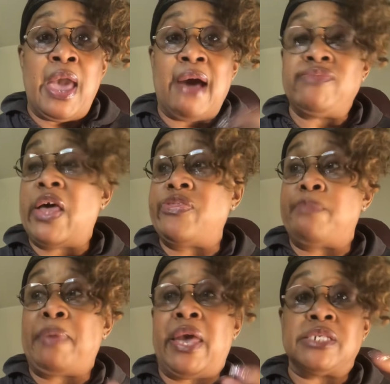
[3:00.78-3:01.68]
have leather
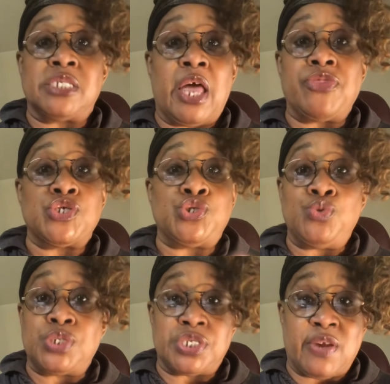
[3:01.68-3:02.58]
bags, leather
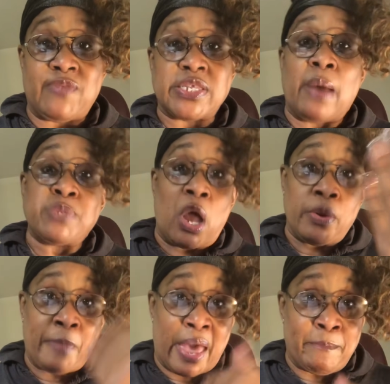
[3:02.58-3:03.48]
shoes, and stuff like that. I'm
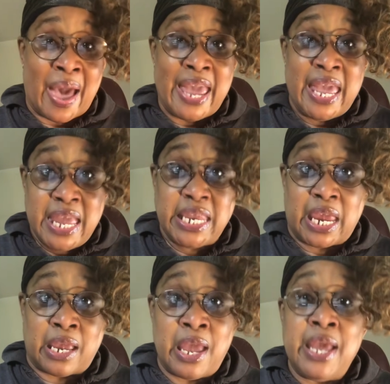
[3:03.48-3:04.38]
talking about my
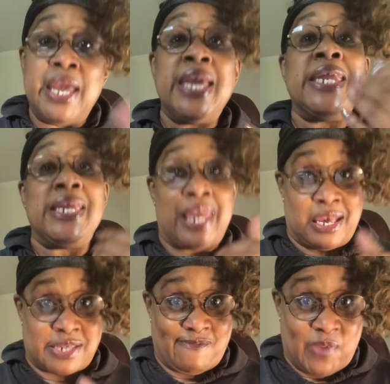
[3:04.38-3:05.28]
eating
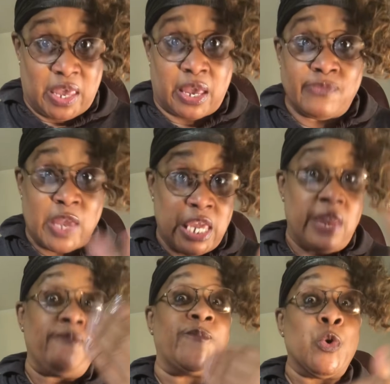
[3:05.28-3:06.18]
as a vegan,
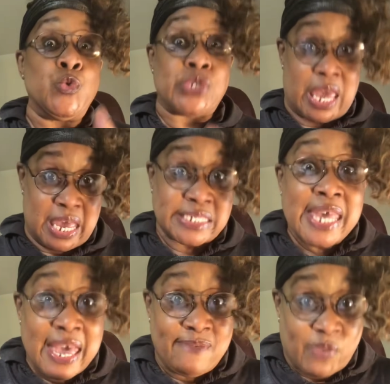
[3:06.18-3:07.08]
eating foods as
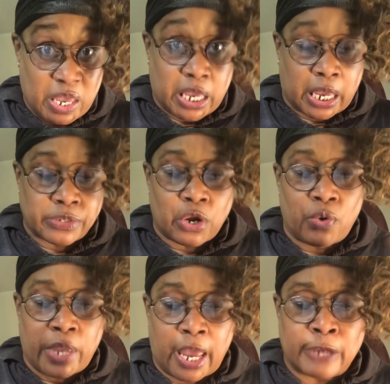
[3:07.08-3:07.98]
a vegan,
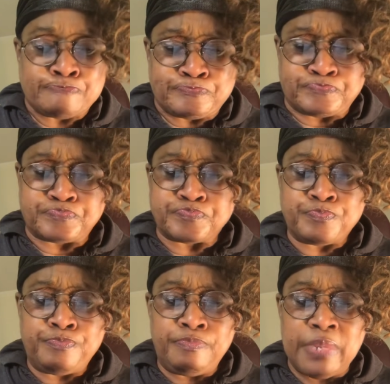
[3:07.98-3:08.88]
okay,
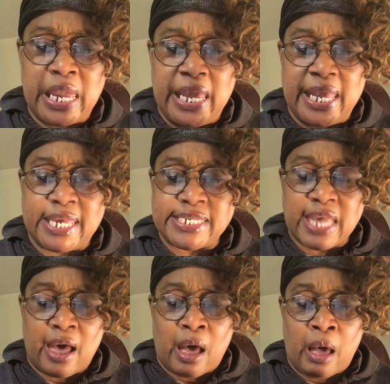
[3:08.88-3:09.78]
is
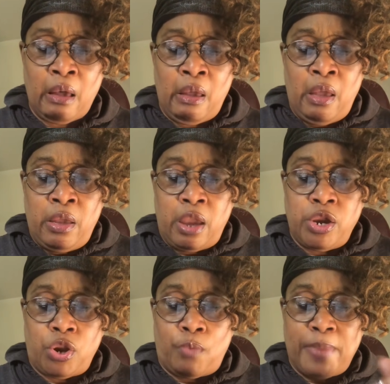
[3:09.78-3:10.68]

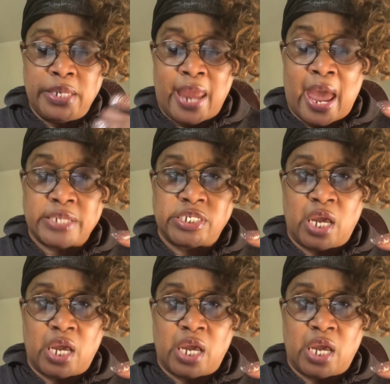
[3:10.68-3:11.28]
me not